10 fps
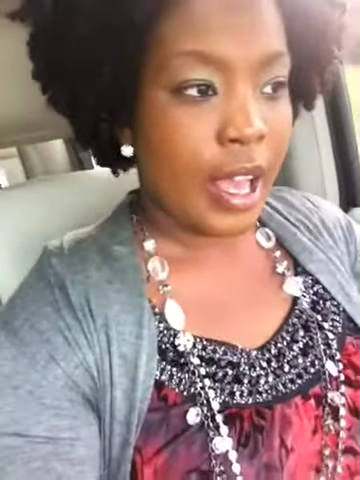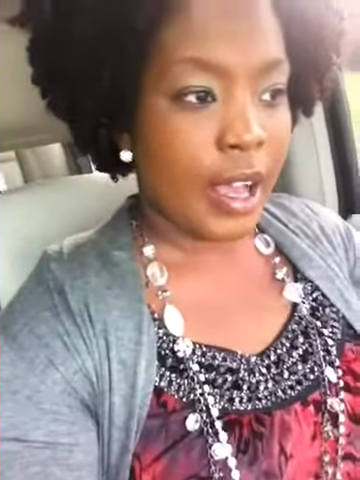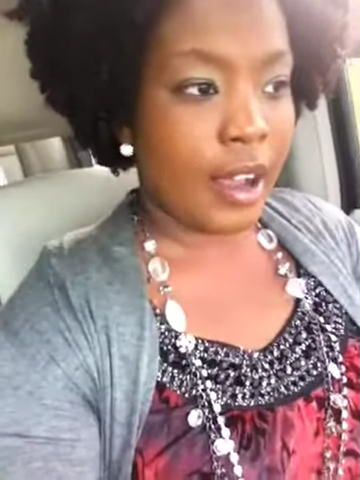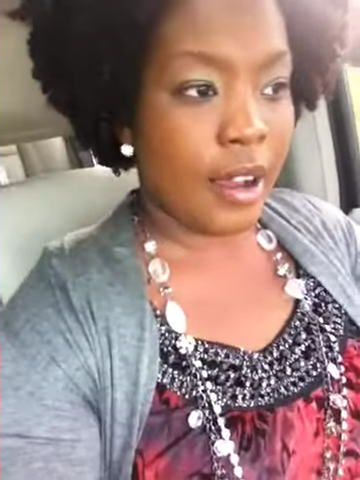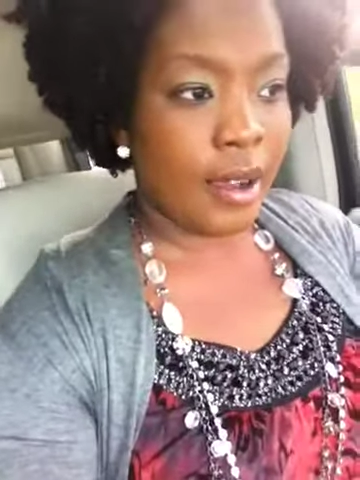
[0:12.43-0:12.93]

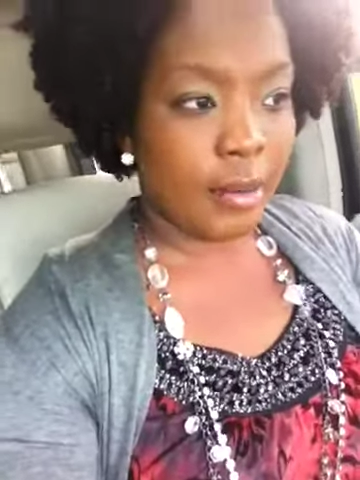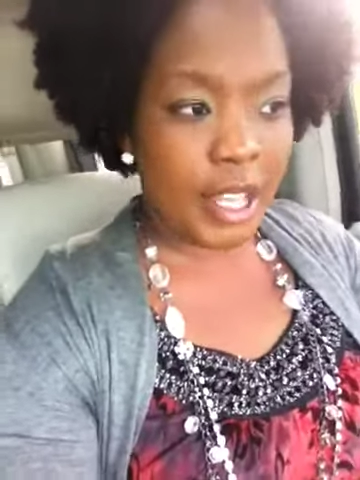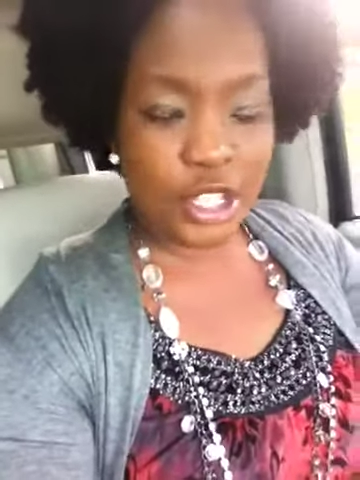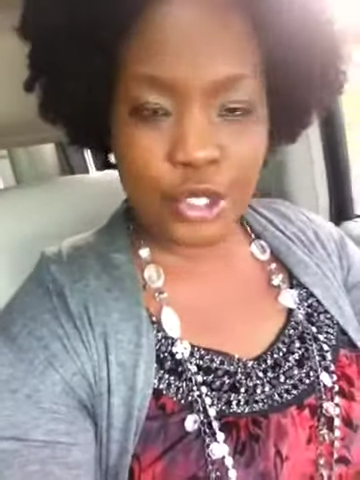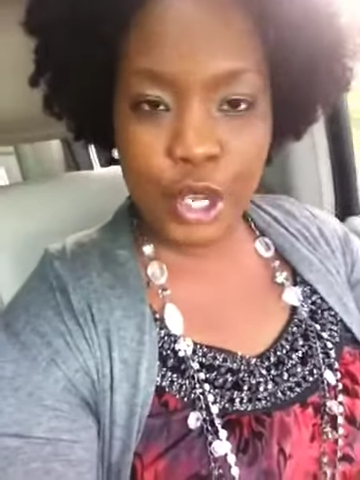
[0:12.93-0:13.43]
Um,
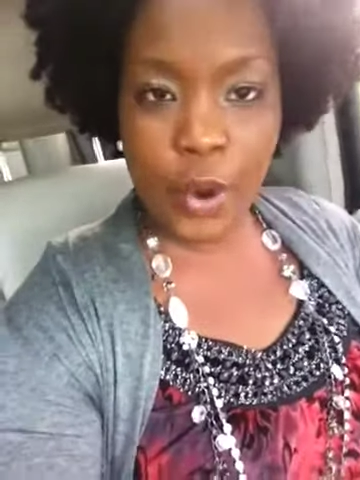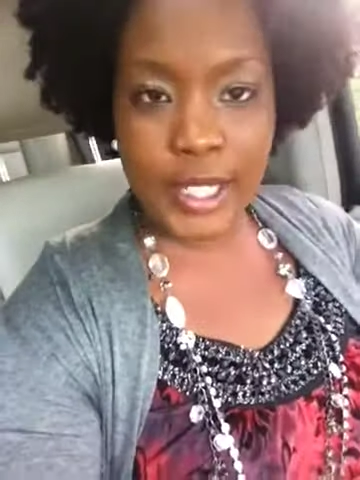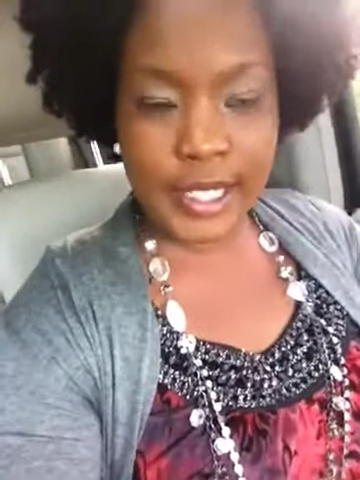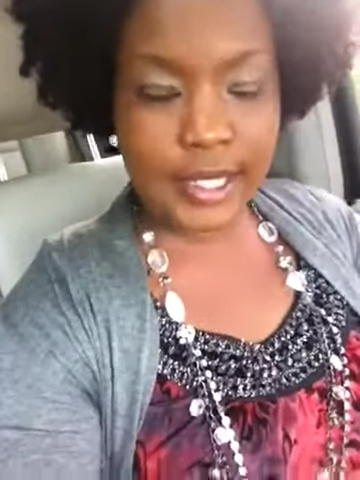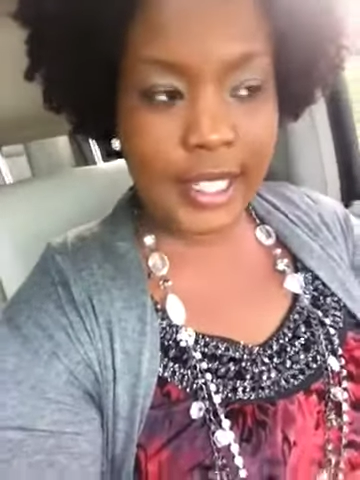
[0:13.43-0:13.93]
as you know,
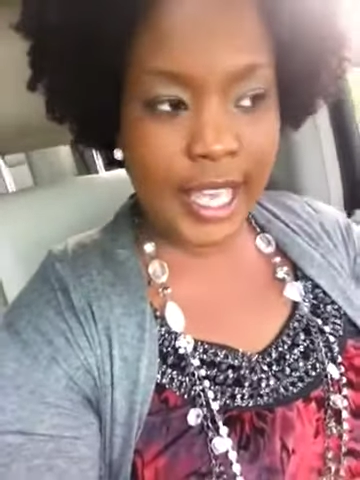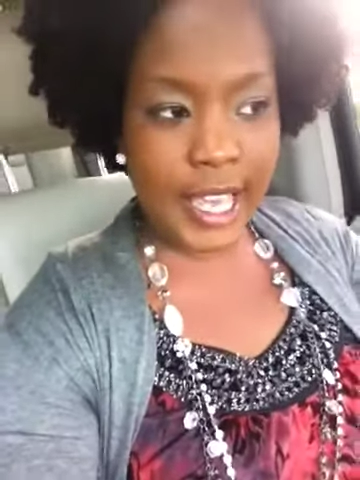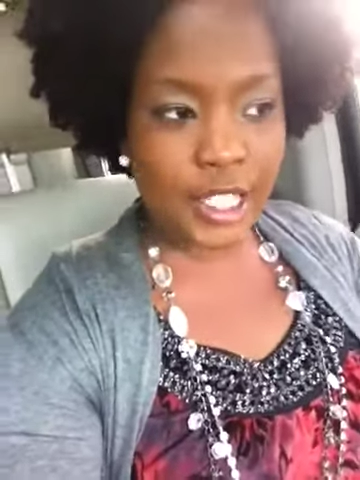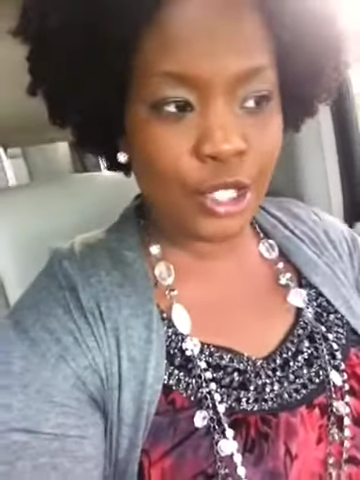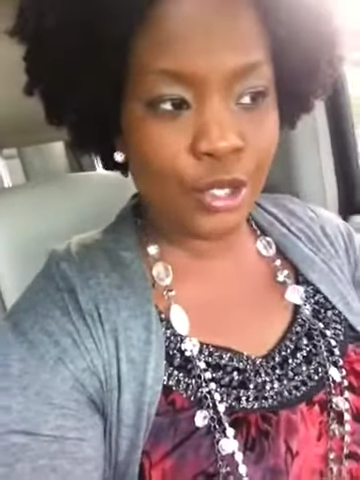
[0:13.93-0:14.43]
I did the
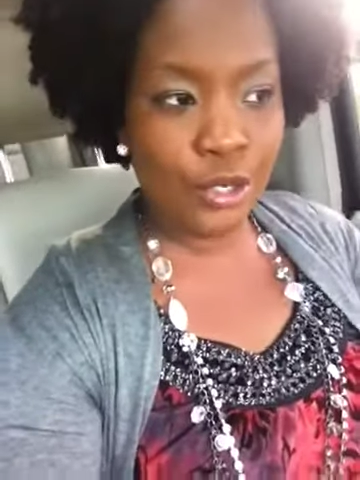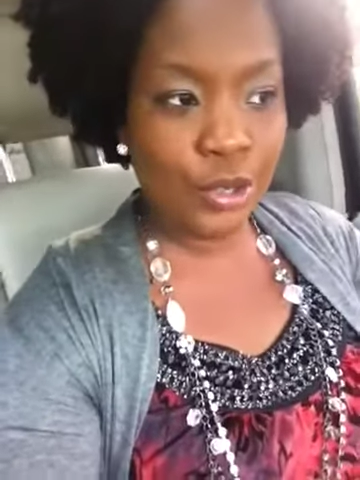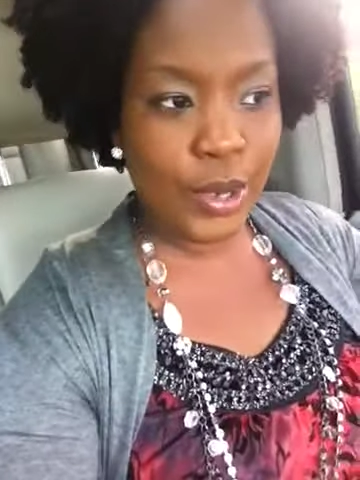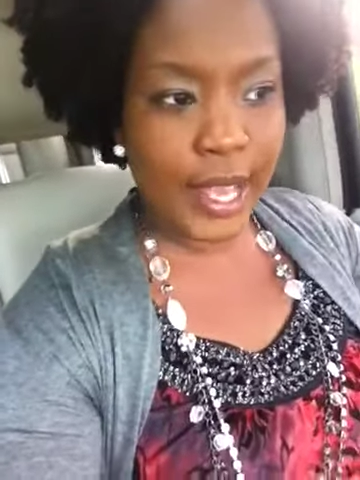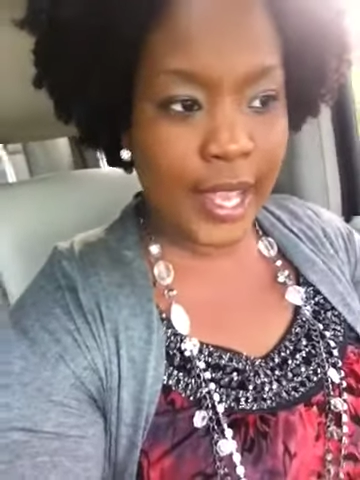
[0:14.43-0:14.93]

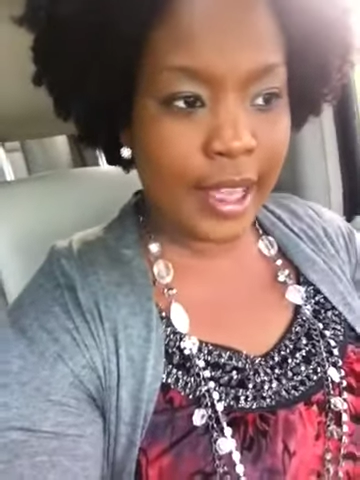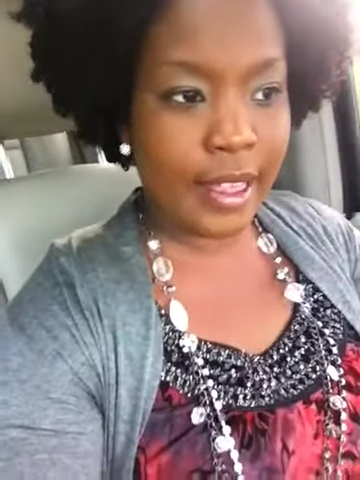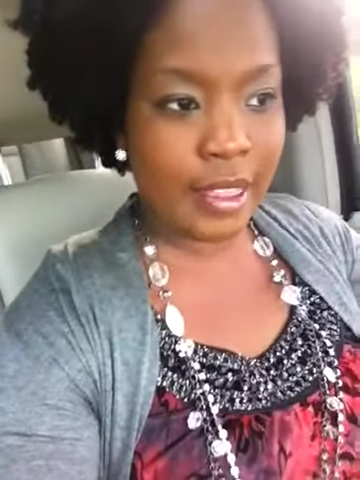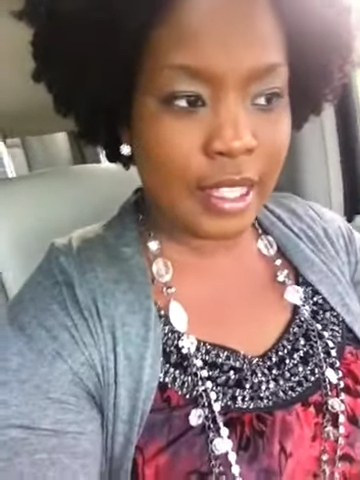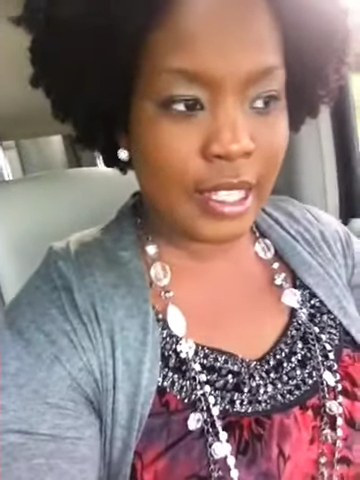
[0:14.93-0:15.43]
Cantu
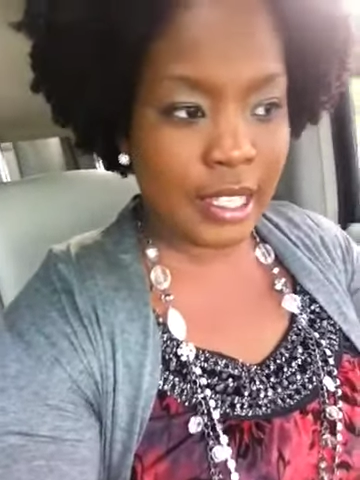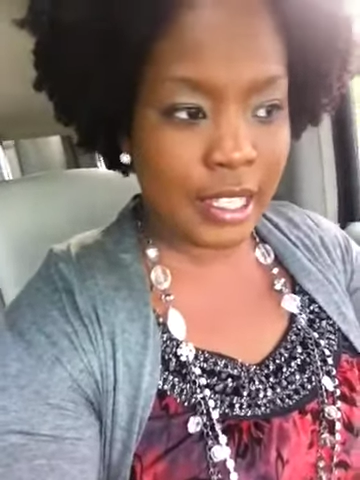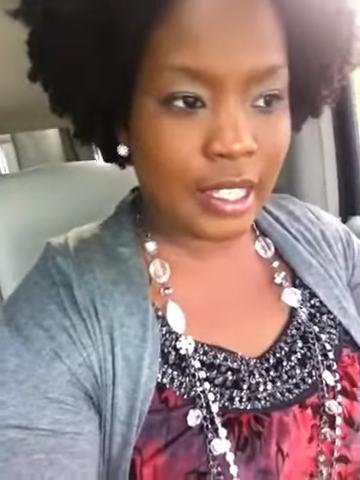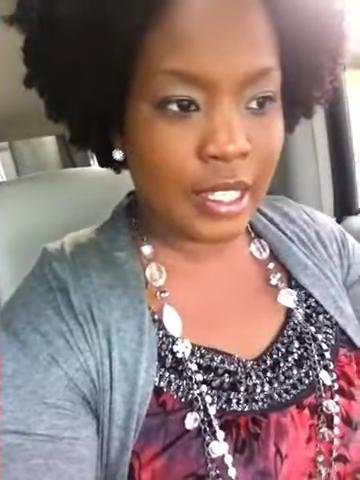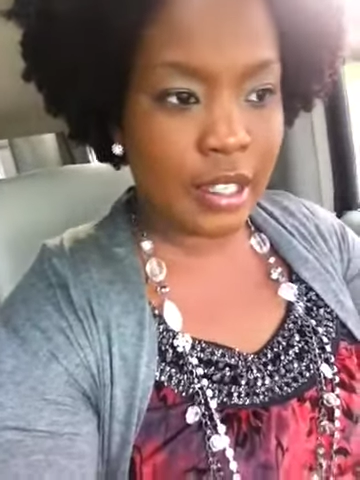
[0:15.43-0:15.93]
and
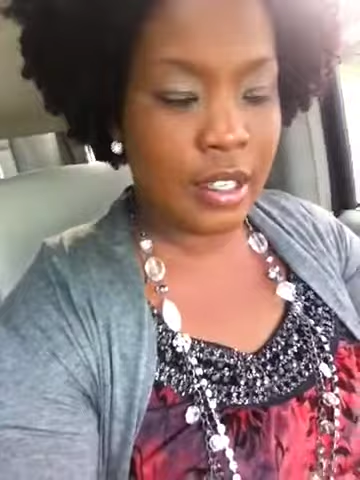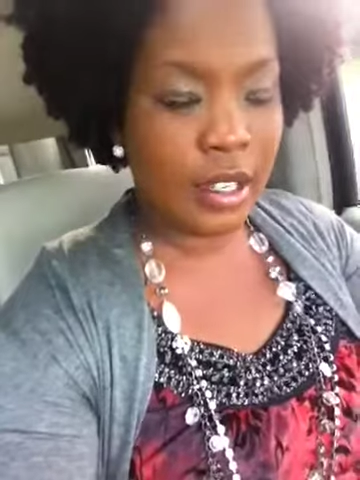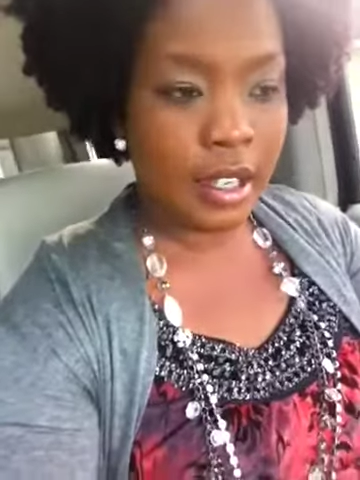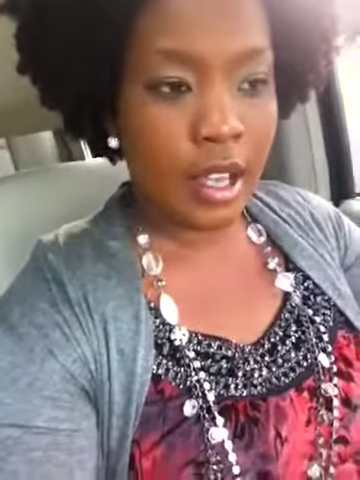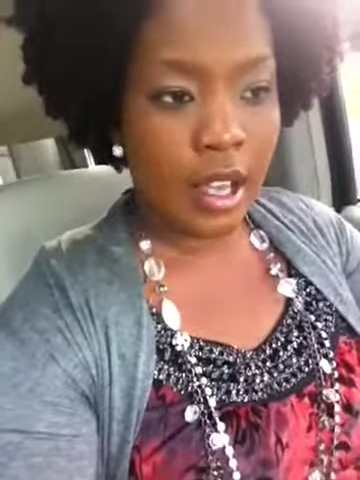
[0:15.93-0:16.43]
the
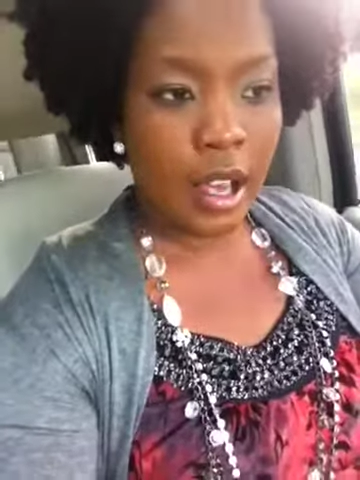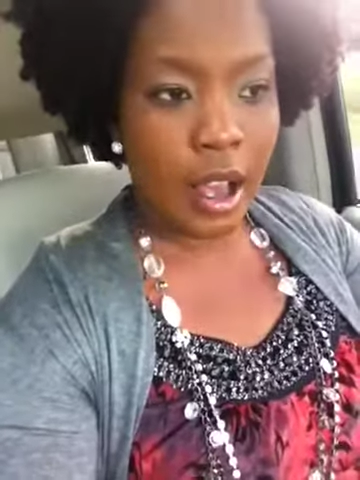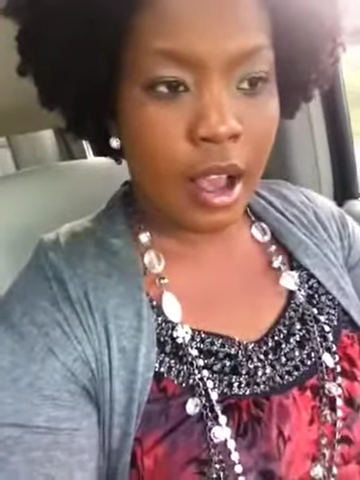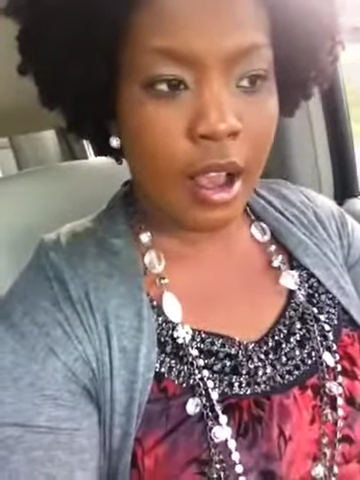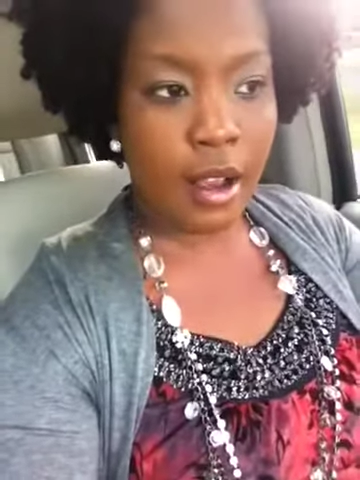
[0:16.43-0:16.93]

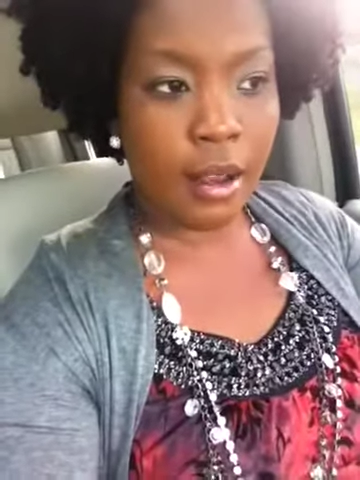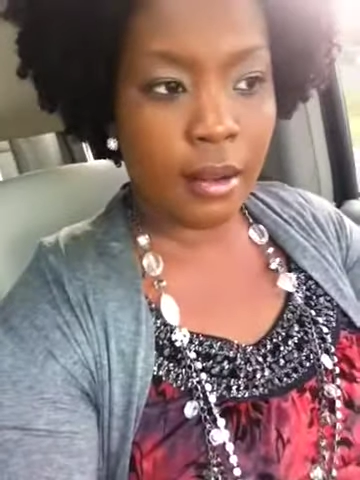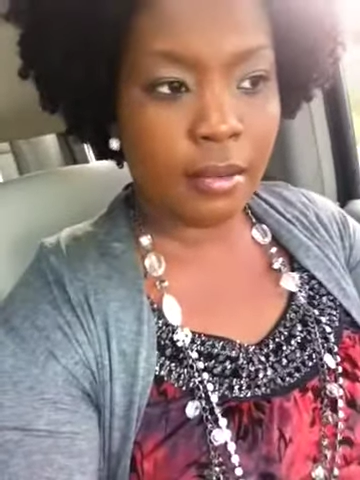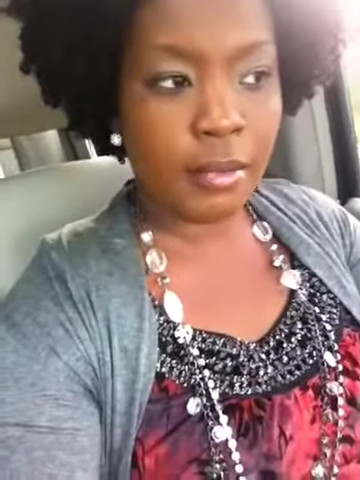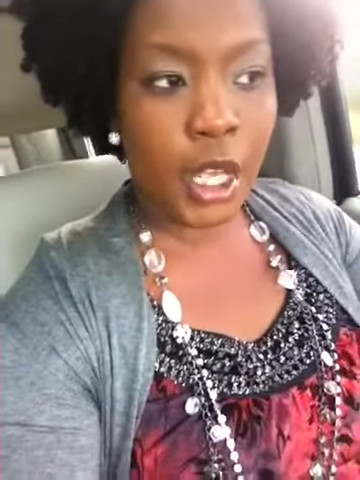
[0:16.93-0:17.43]

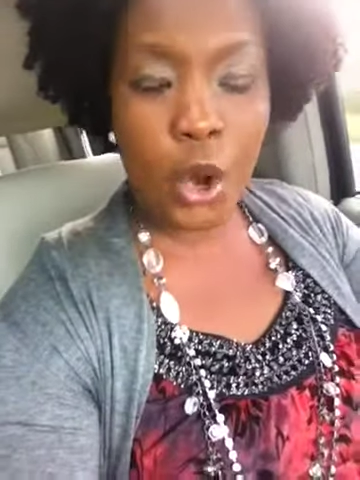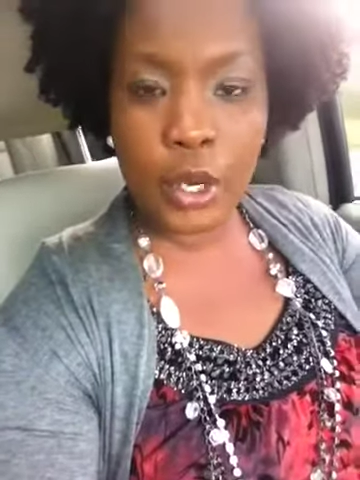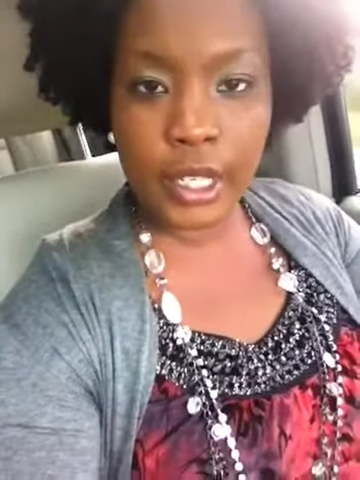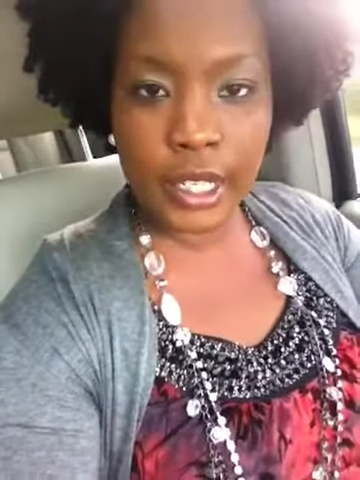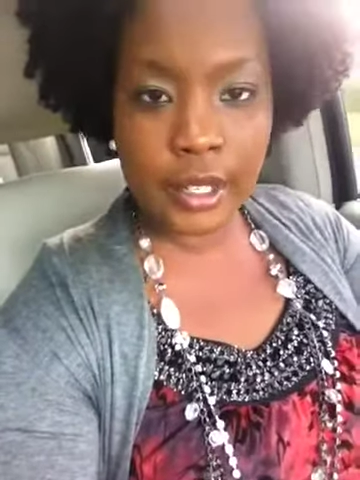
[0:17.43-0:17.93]
um,
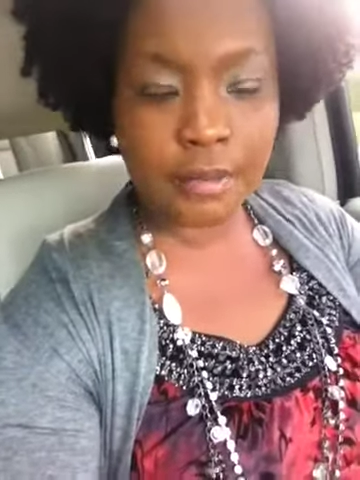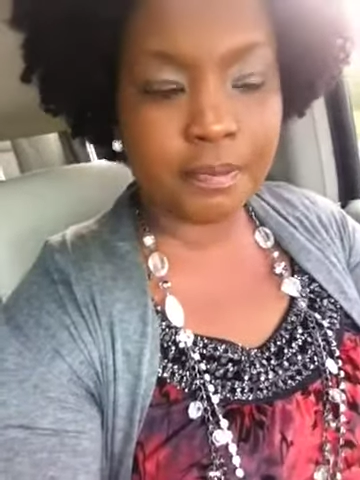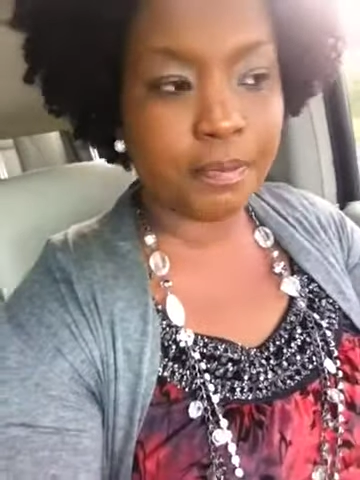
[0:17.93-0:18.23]
coconut,